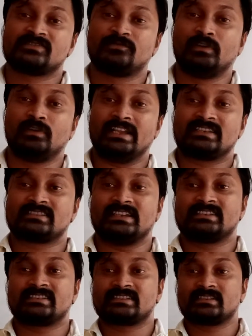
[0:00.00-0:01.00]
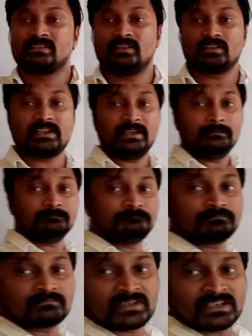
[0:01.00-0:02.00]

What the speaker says: this full exercise. Okay.